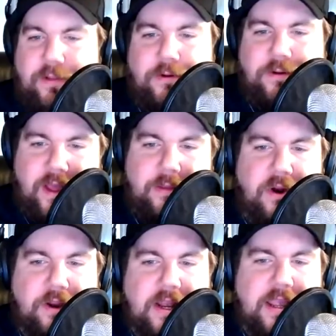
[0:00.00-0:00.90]
gun
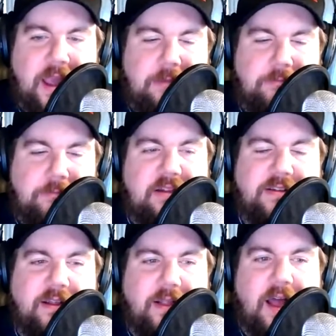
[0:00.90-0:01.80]
marketing campaigns in
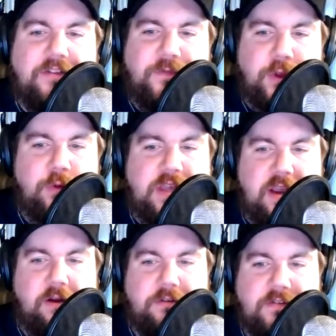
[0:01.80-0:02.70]
the last few years.